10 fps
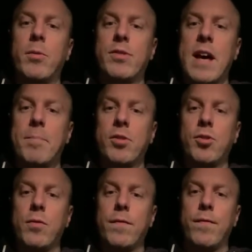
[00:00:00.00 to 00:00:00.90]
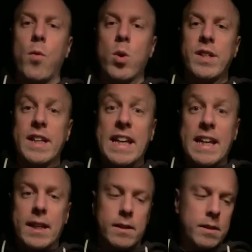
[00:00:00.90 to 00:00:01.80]
It was episode
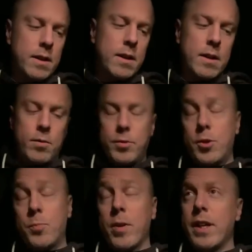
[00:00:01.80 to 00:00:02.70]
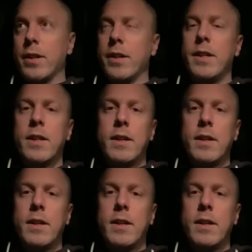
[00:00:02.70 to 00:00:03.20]
14, which is pretty good.